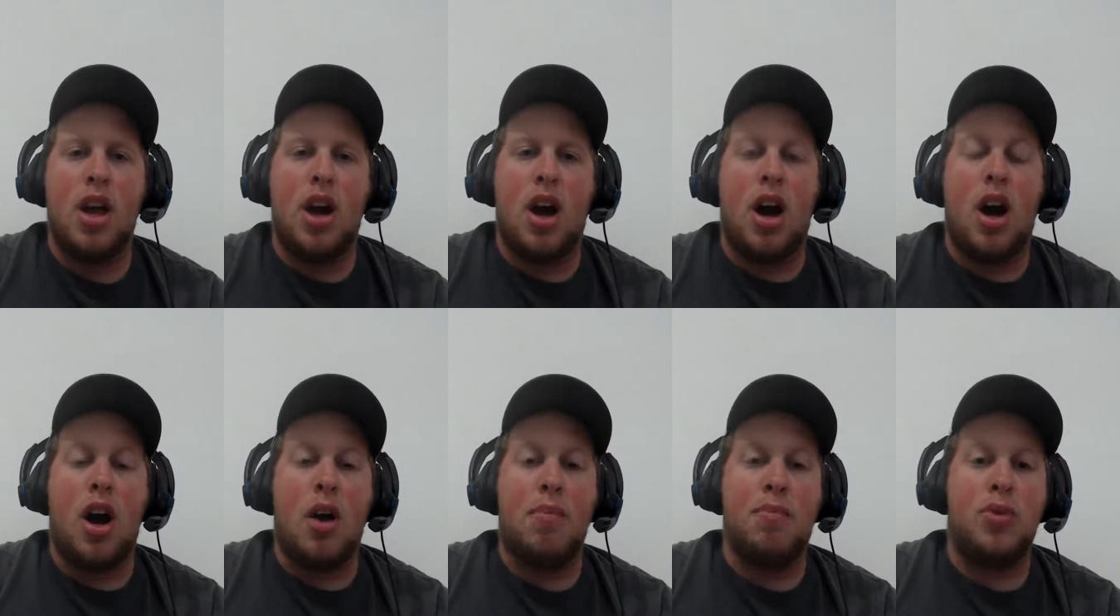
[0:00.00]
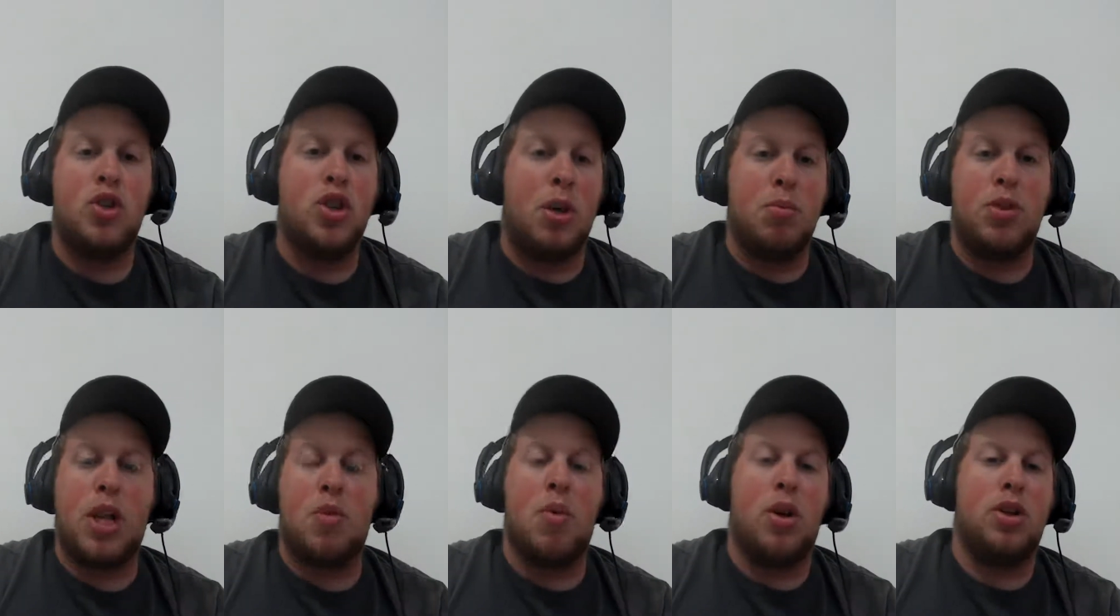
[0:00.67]
Some stay
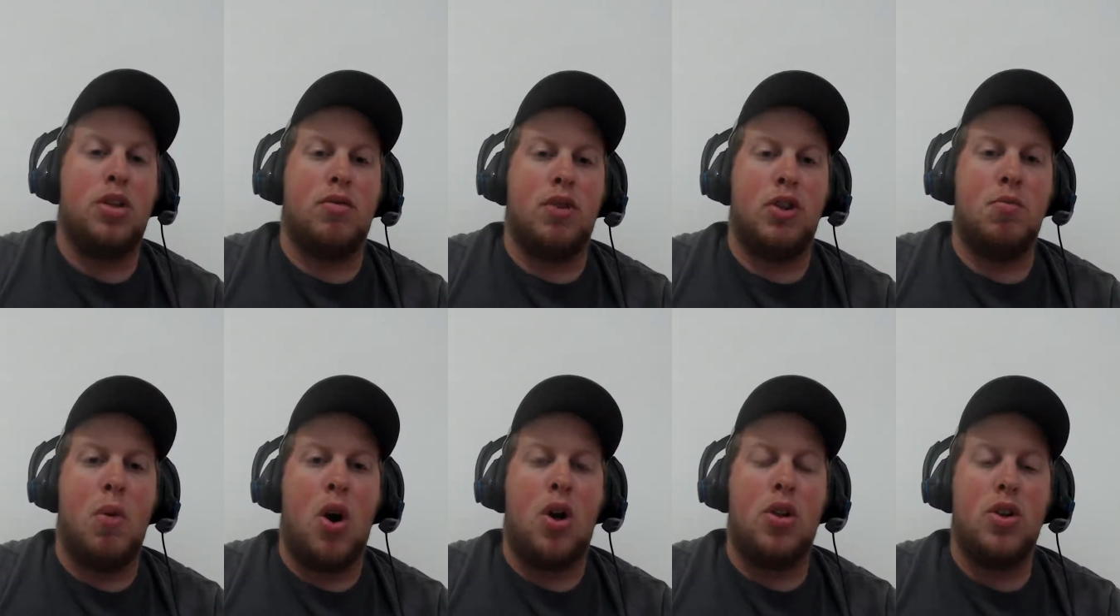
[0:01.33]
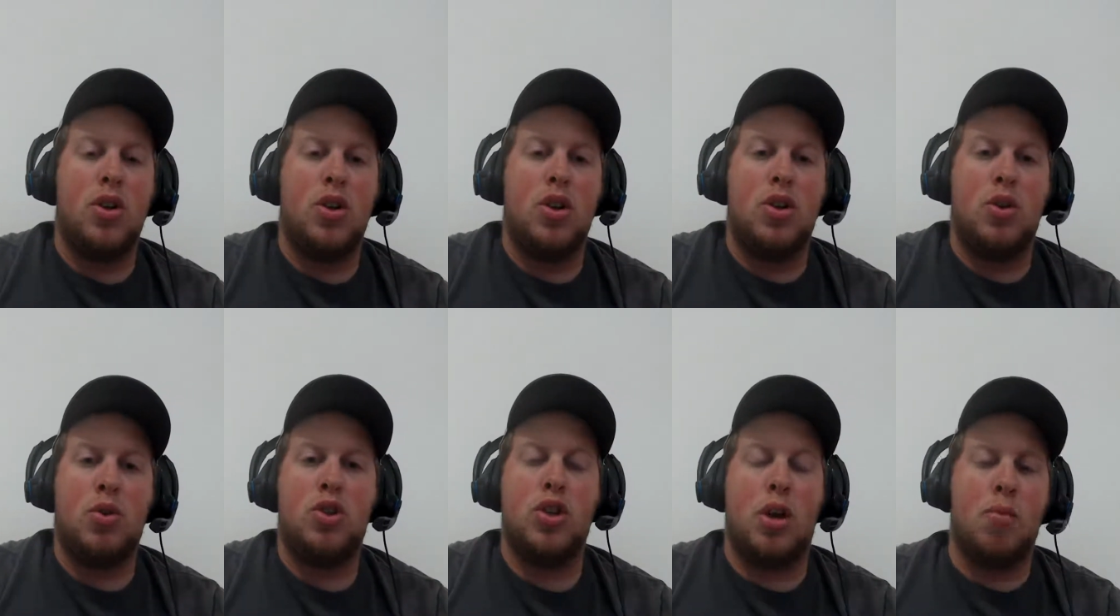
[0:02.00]
relatively small, so
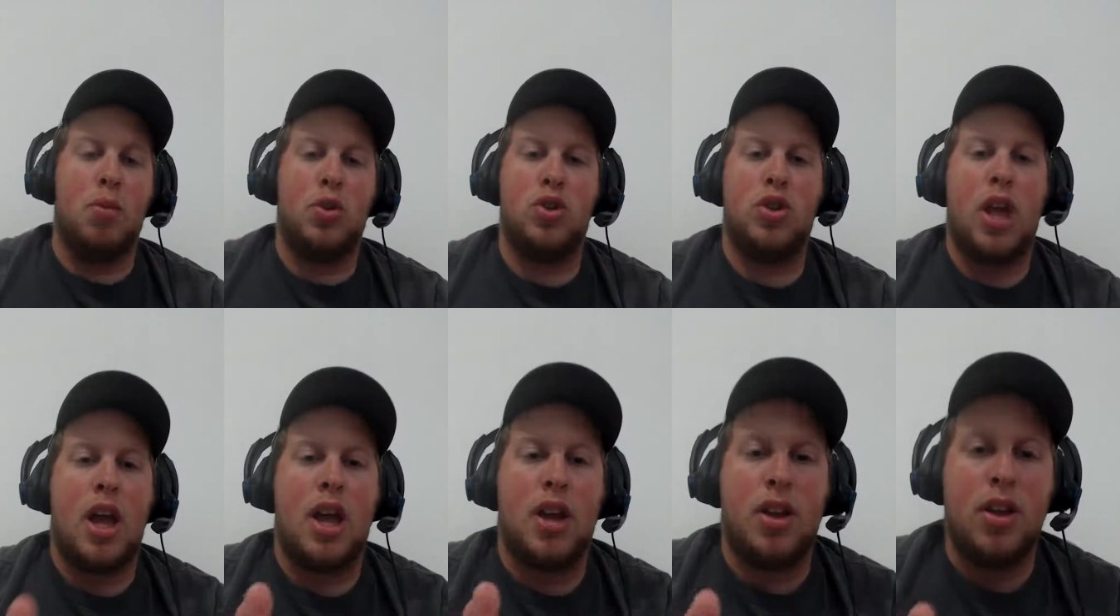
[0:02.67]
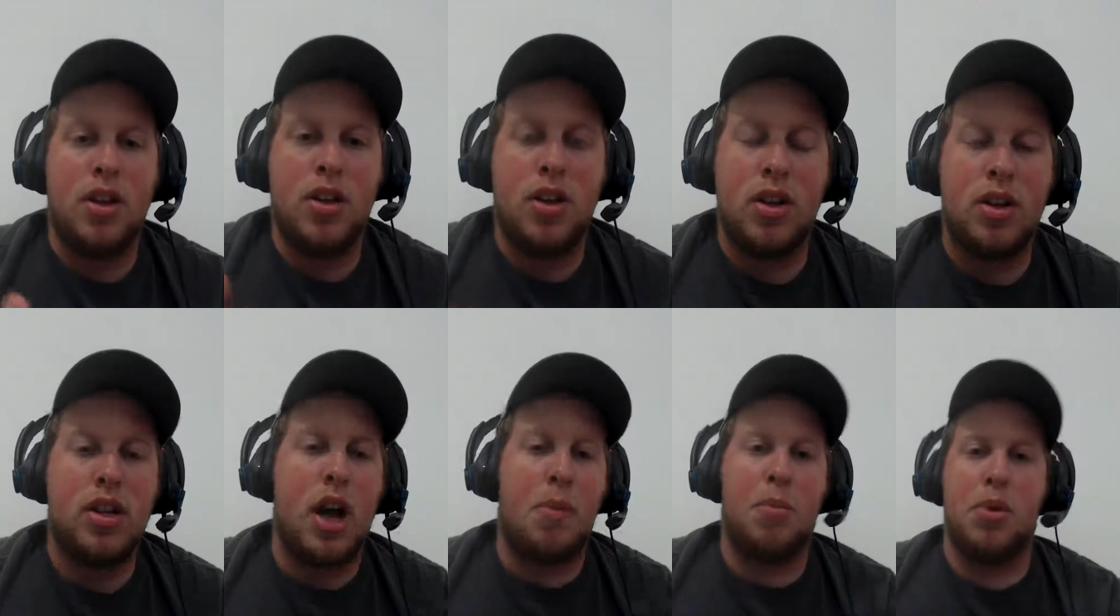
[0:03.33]
some will stay a
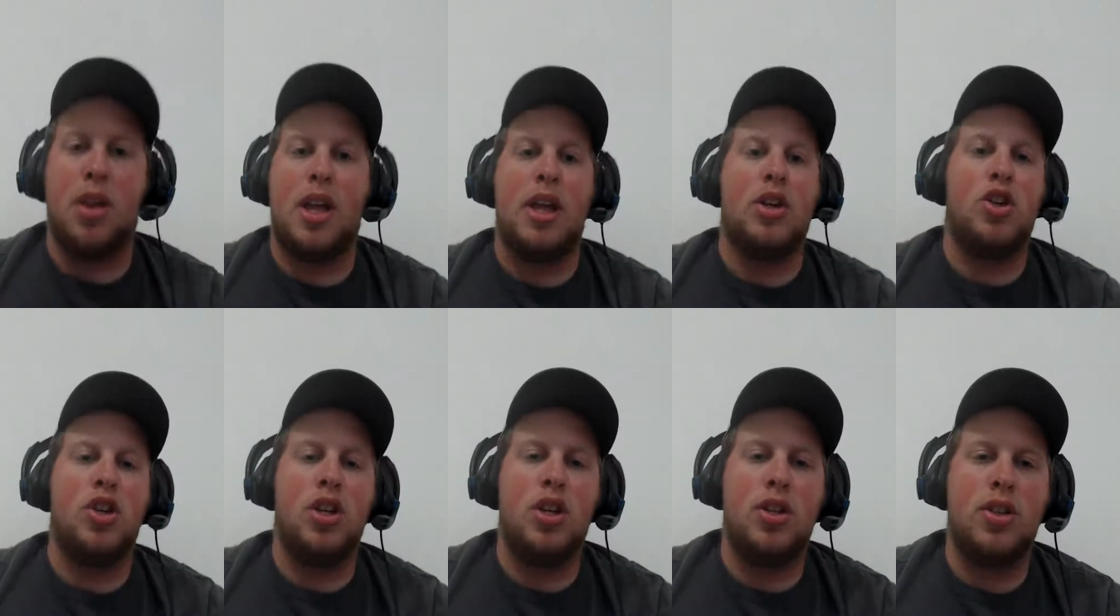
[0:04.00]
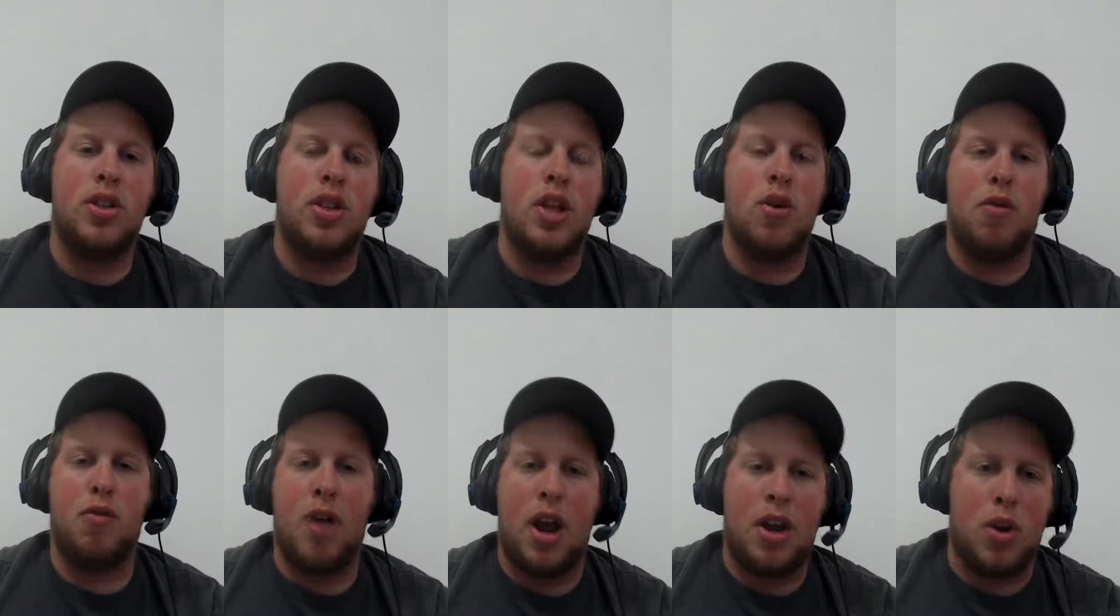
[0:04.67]
couple of inches that you'll
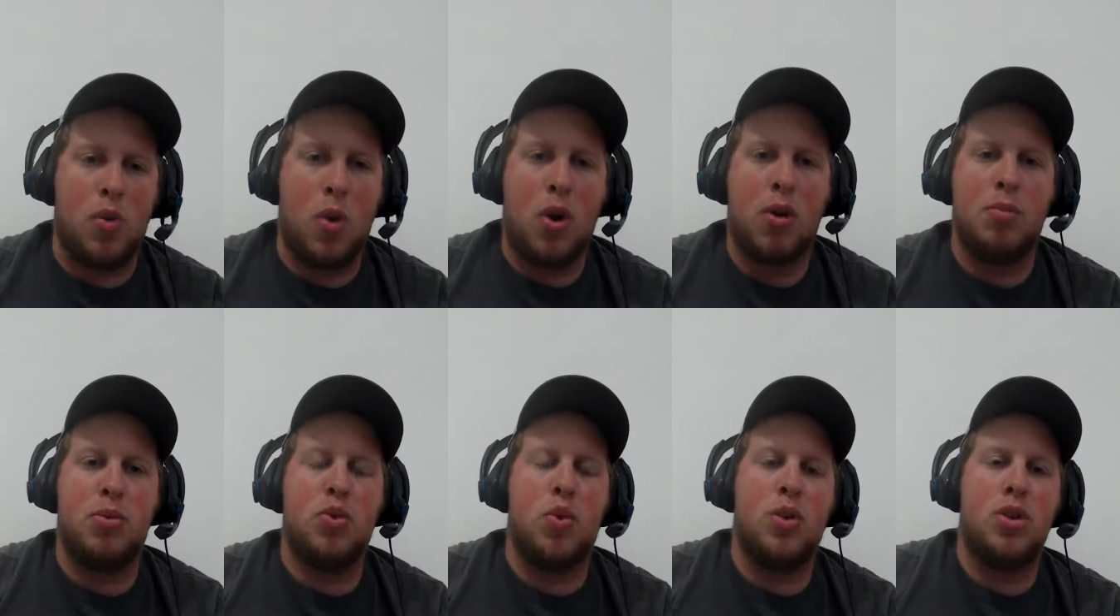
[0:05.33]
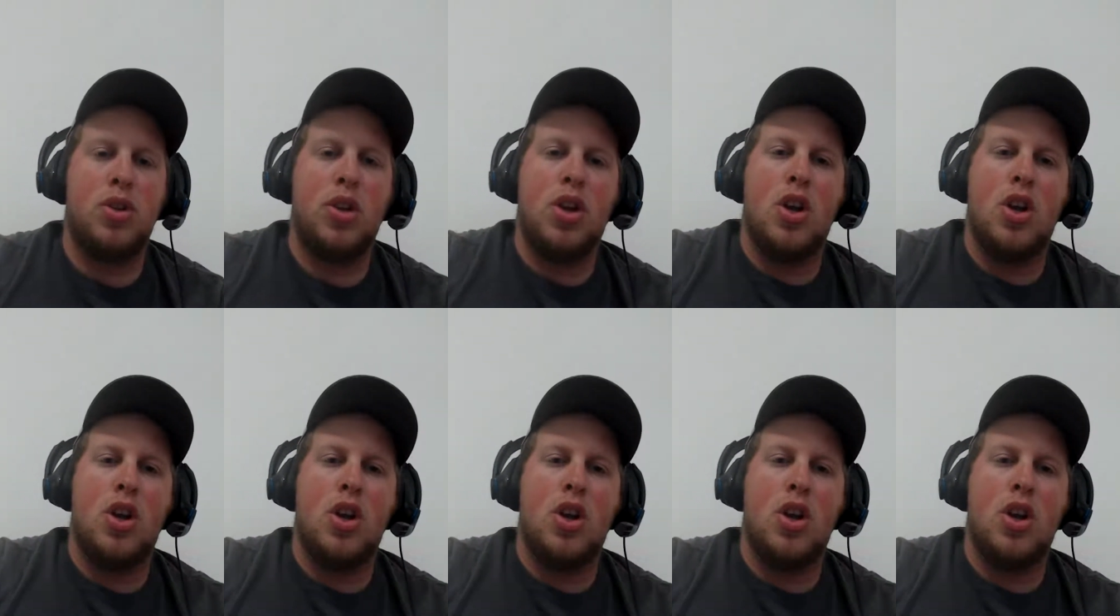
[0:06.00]
find in aquarium stores.